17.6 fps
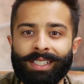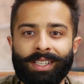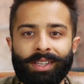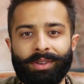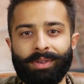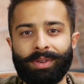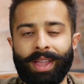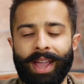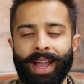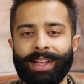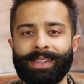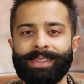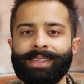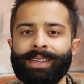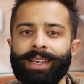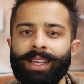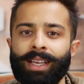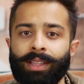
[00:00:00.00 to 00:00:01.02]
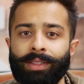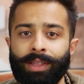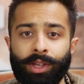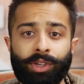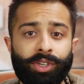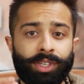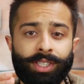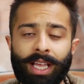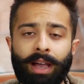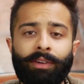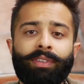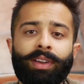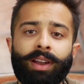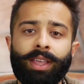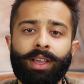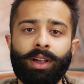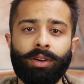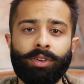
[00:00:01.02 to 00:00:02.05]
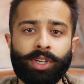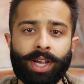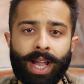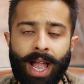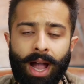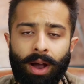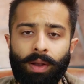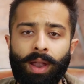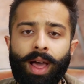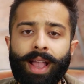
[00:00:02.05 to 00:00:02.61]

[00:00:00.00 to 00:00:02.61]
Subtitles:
that you get, that you should definitely go check out.